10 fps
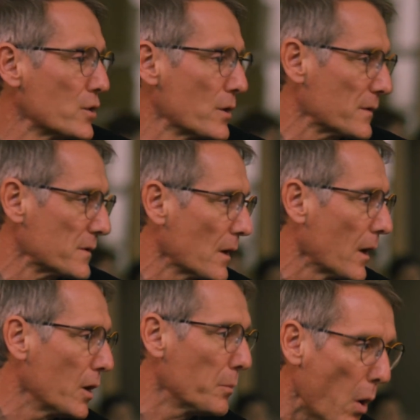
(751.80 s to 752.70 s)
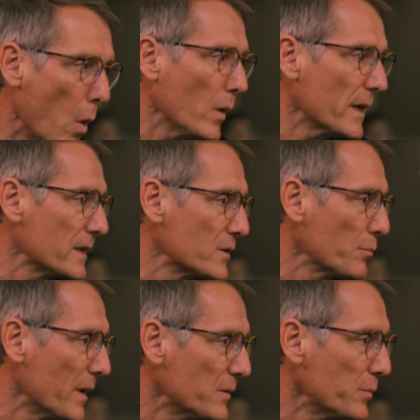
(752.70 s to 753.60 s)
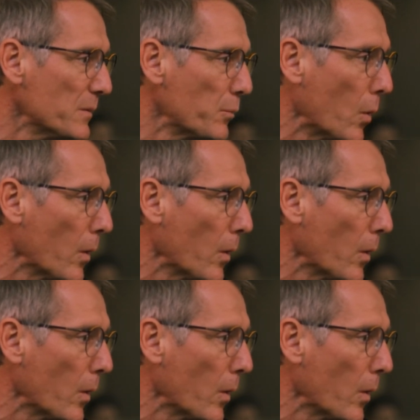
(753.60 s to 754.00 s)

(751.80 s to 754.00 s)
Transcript: just appalling to many people.